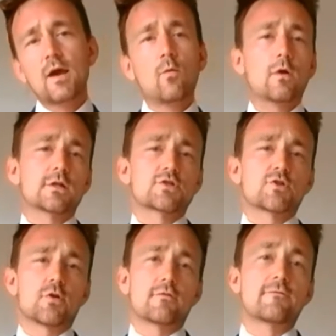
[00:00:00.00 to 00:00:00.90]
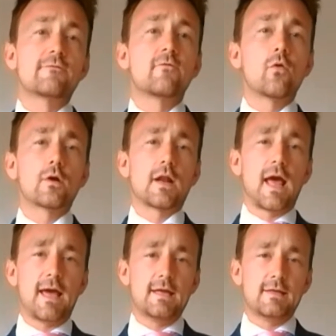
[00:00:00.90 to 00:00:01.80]
Today I wanted to show you the four
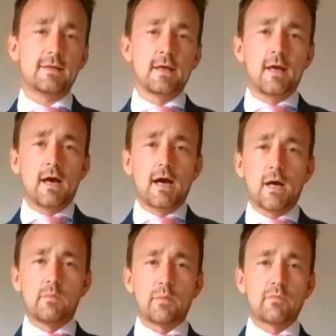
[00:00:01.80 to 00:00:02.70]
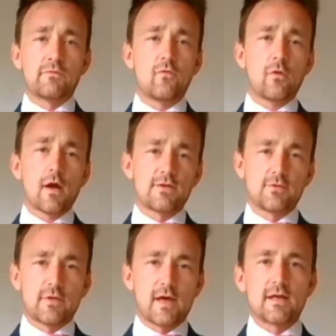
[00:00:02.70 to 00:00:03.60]
in hand, but before I
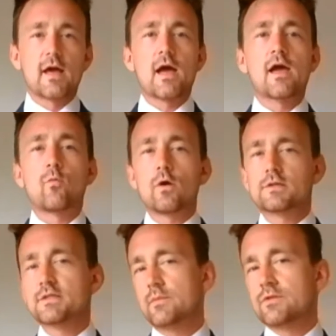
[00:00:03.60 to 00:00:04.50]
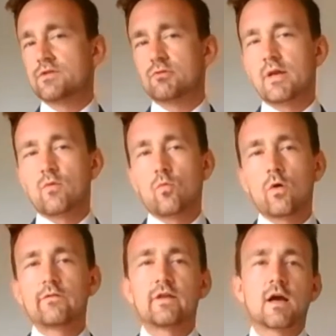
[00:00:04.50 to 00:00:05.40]
do that, I want to demonstrate
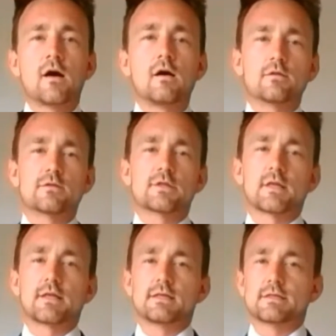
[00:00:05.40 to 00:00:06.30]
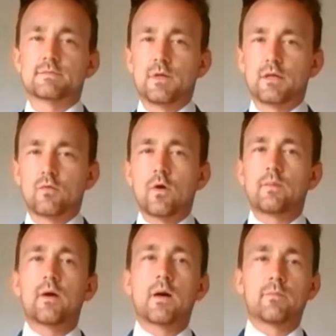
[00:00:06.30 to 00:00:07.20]
one of the collars that has been
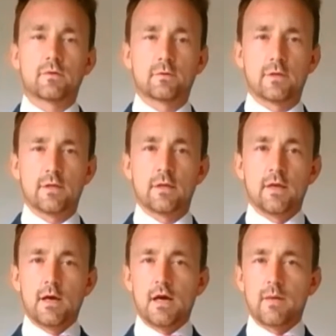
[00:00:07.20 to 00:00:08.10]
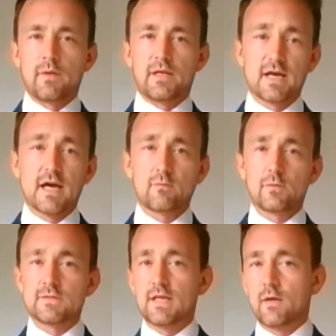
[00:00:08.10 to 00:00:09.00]
quite popularly being tied
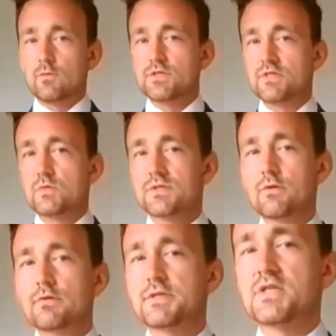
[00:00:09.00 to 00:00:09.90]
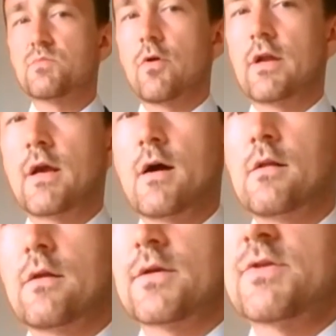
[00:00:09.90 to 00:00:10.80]
with today, which is what's known as a spread collar.